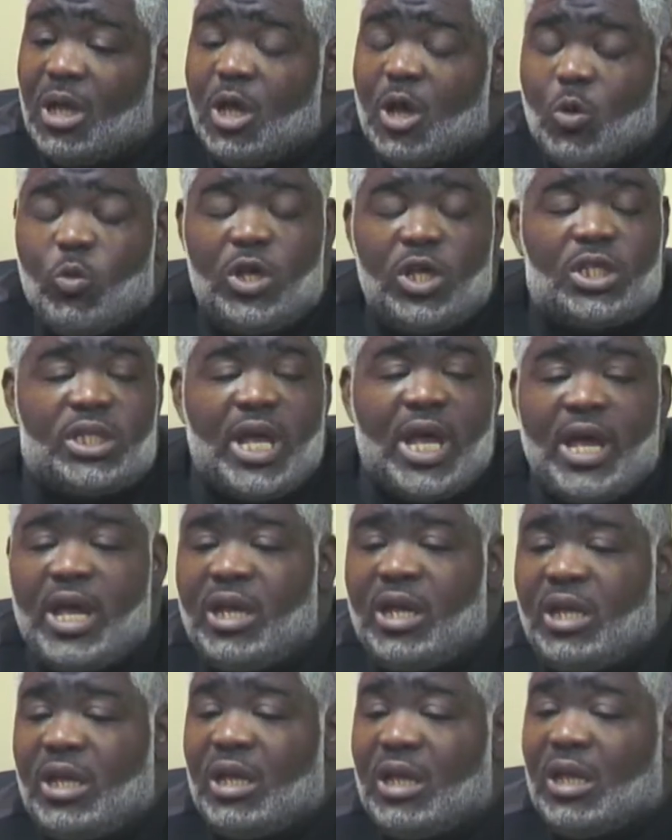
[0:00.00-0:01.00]
We
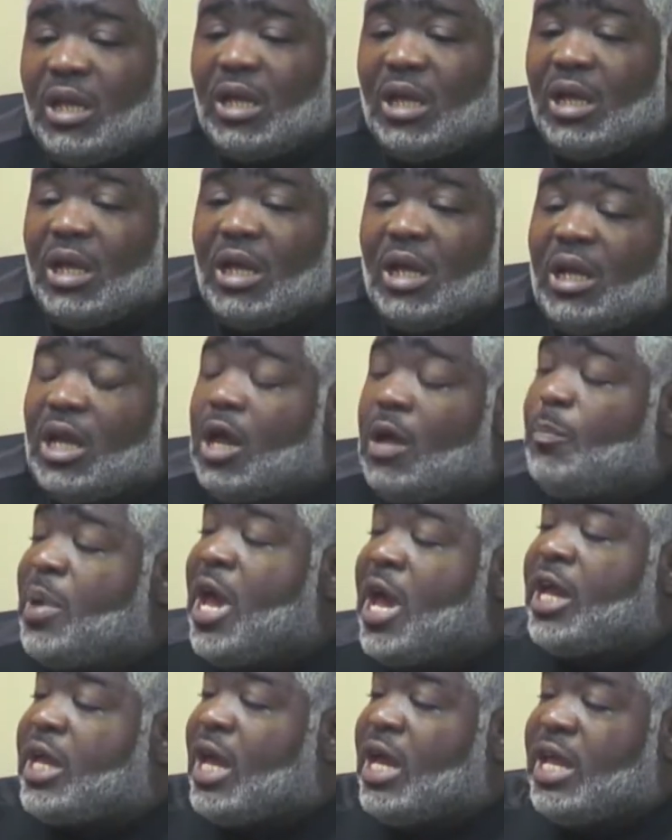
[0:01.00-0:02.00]
say,
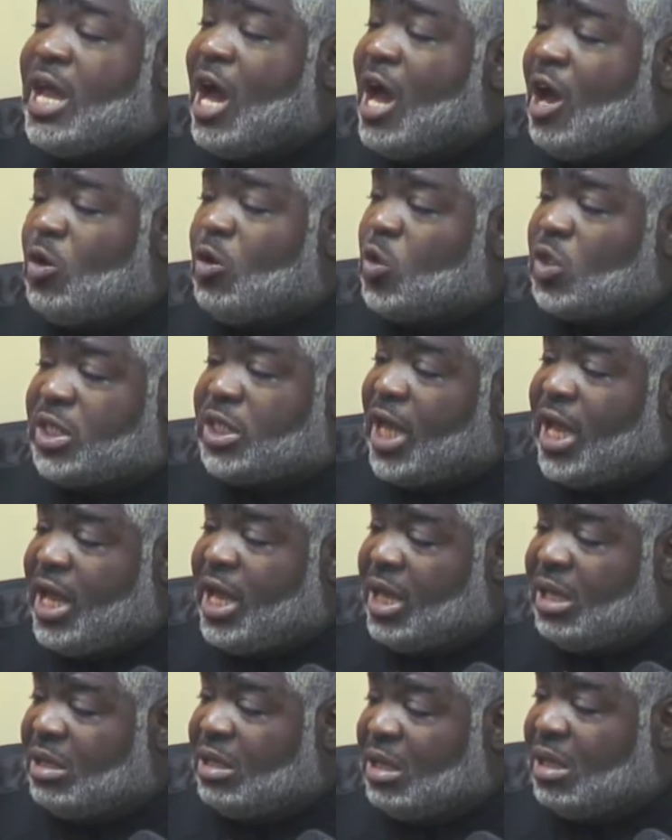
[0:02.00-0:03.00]
Labbaika ya
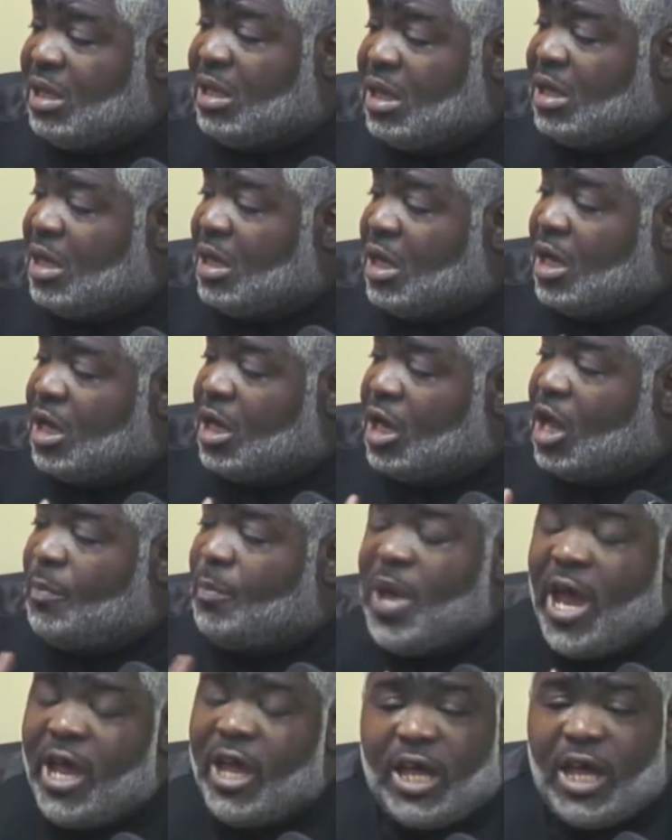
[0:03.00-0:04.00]
Hussein,
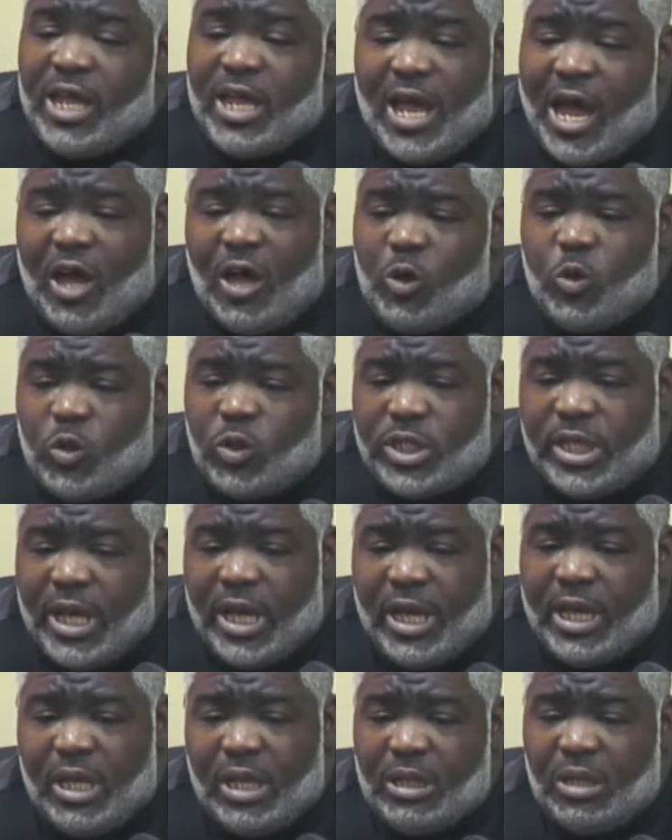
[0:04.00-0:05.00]
Labbaika ya
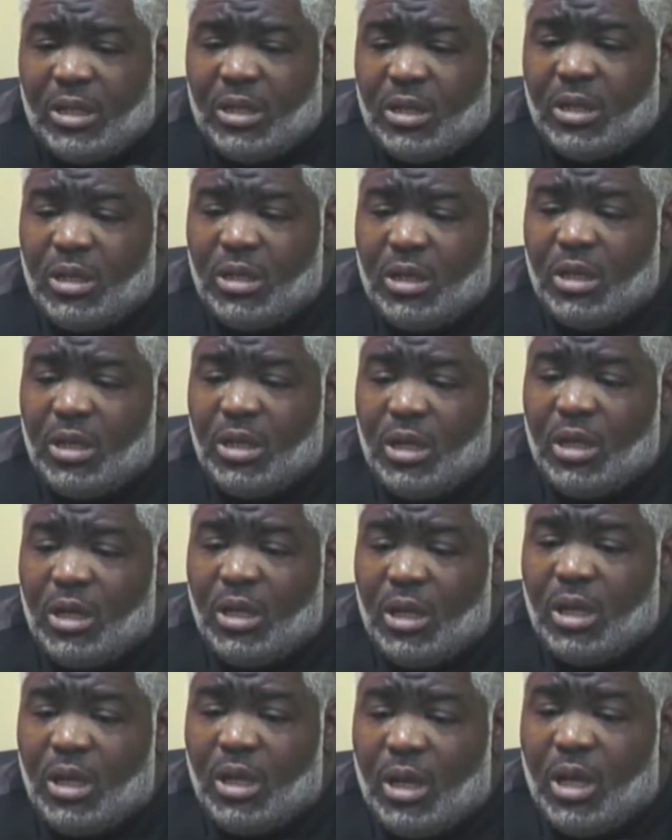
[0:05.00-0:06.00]
Hussein.
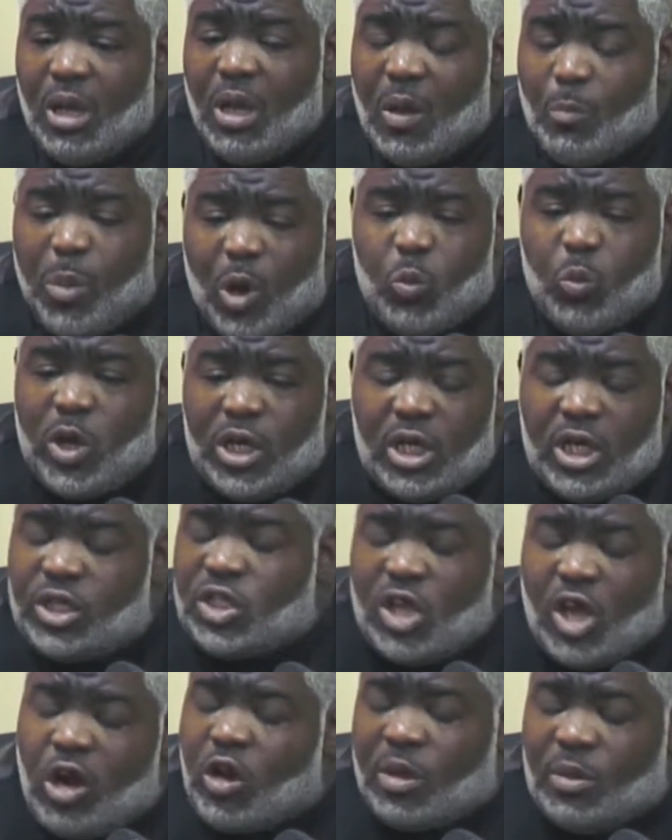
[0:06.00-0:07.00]
But when the
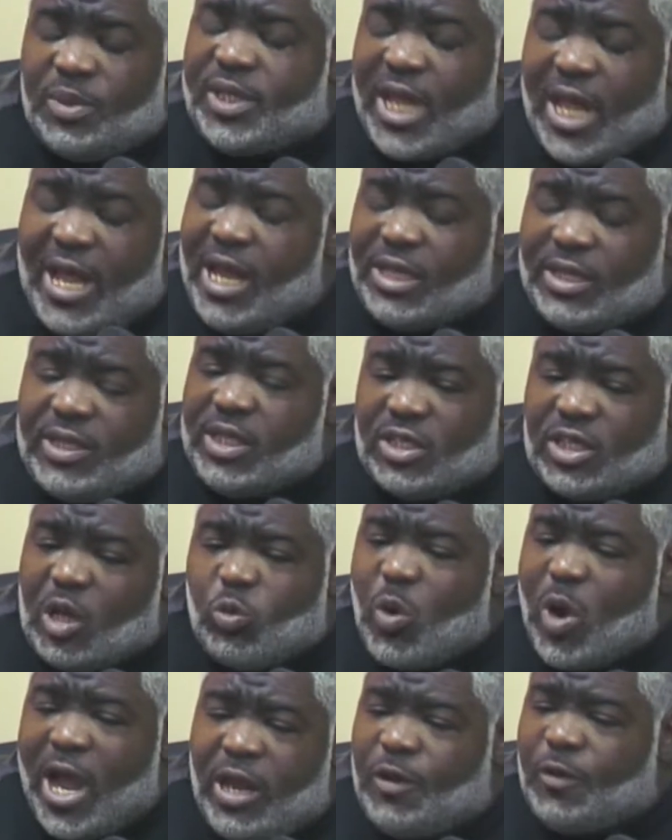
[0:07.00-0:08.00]
circumstances are
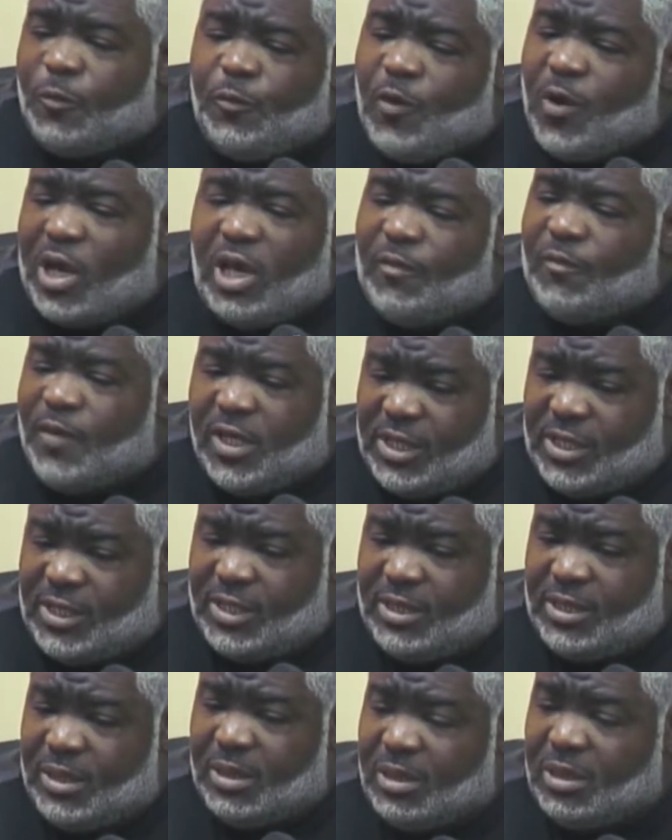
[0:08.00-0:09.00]
right in front of
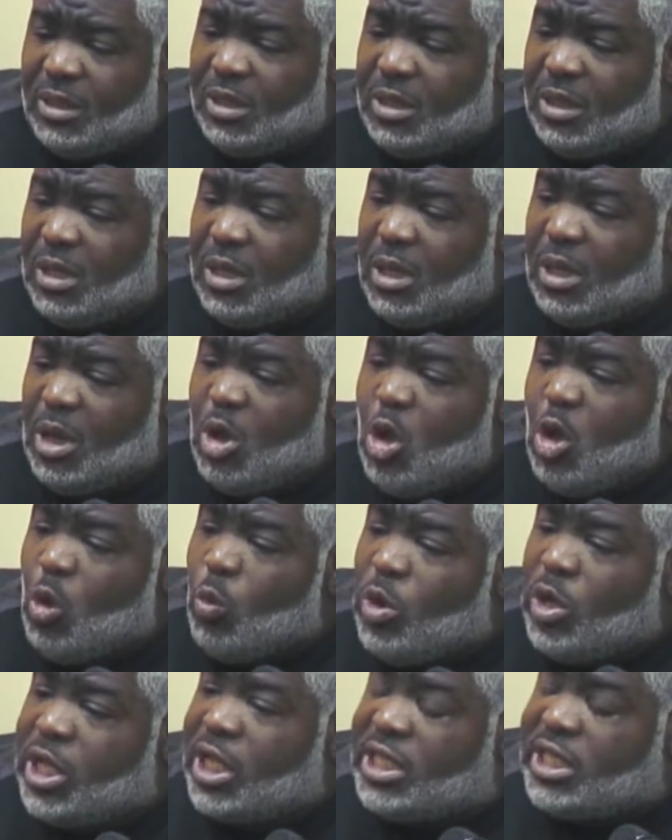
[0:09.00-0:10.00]
us,
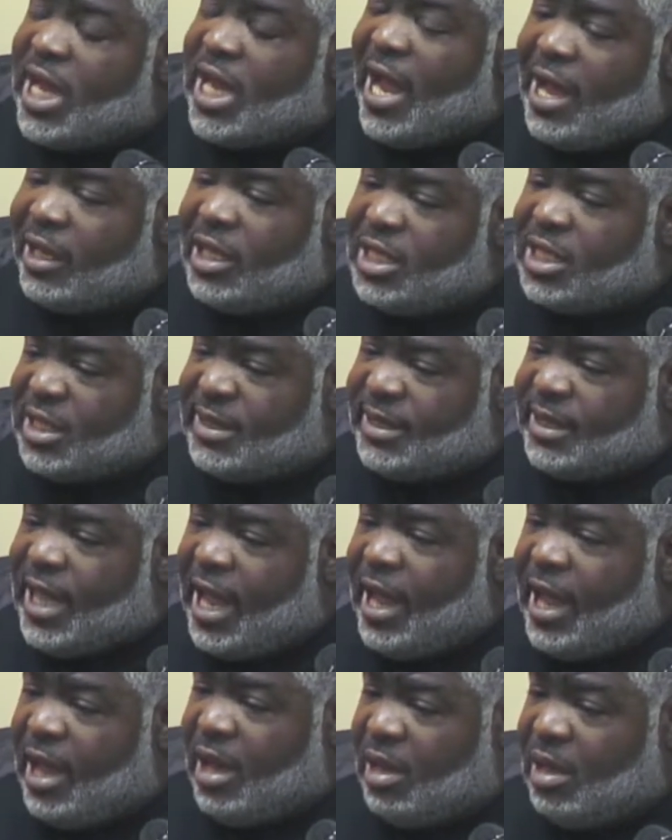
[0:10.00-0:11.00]
when the challenge is
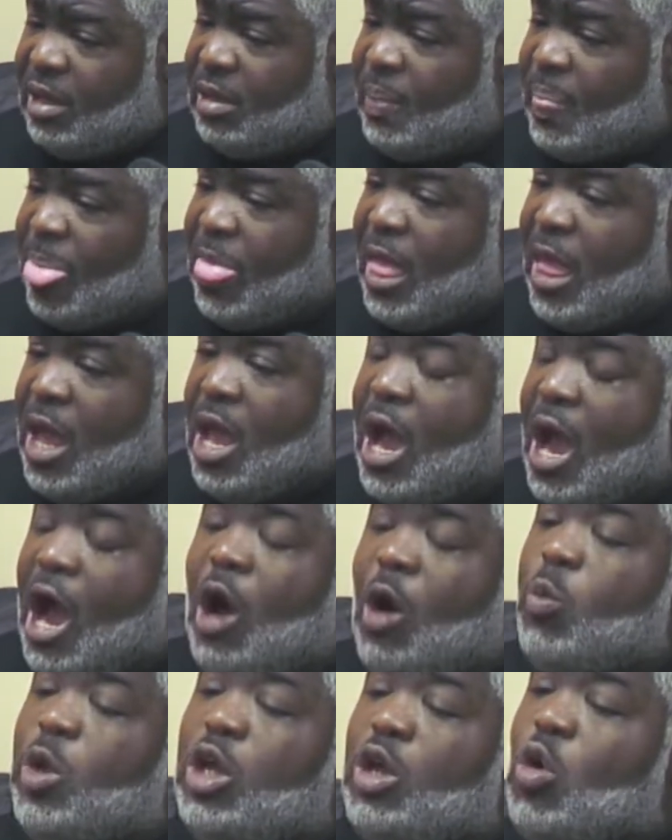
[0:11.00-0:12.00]
there,
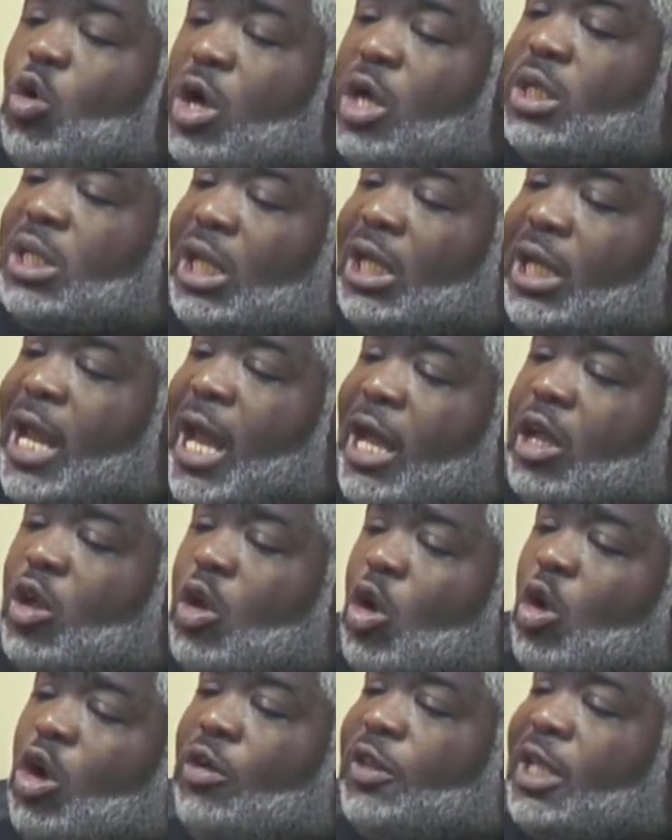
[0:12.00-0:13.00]
are we going to let
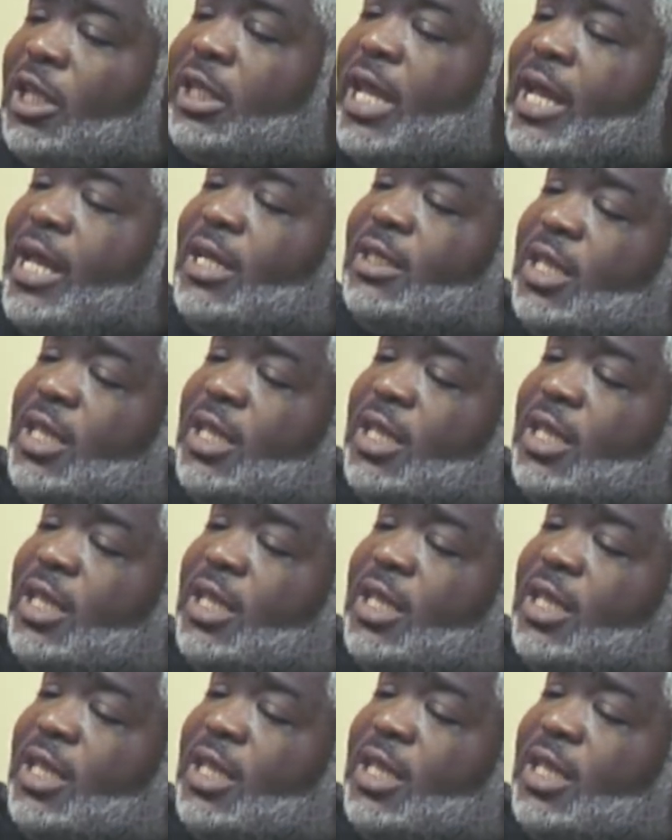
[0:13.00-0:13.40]
go of the things